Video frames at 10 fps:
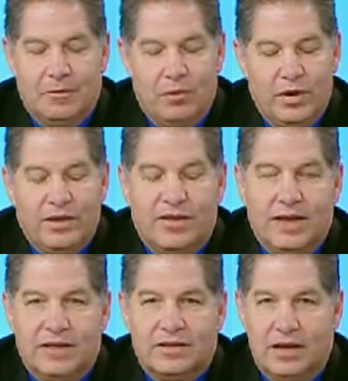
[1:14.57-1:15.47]
one of the
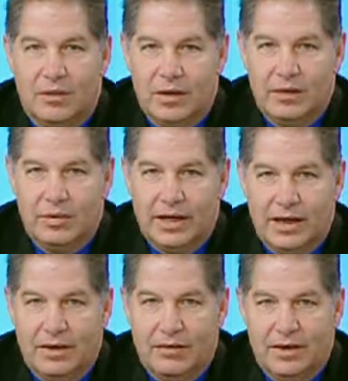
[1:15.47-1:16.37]
things that I really want to
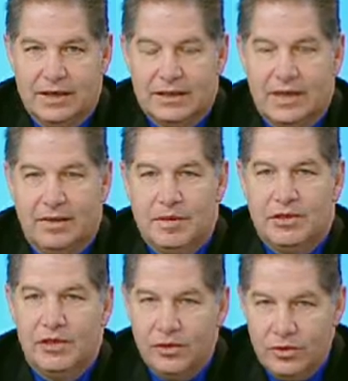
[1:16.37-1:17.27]
cover this time
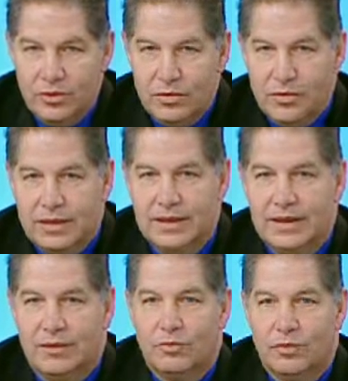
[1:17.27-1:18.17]
is who
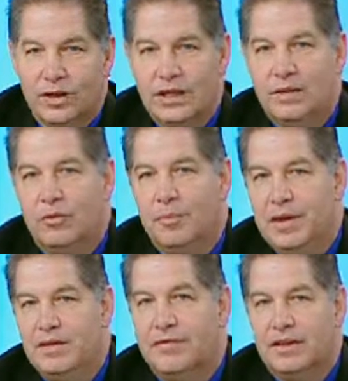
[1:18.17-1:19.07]
really will
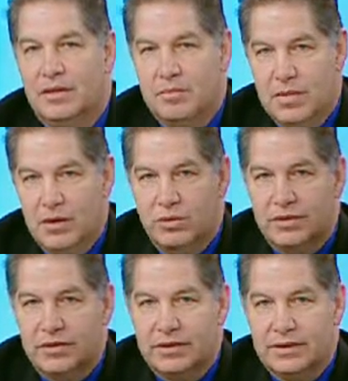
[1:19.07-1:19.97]
benefit the
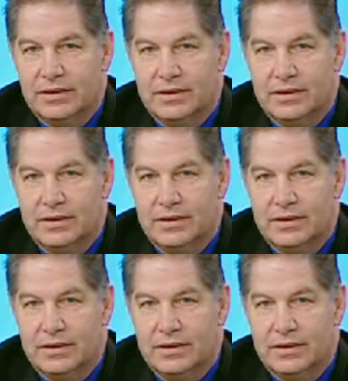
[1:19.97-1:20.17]
most.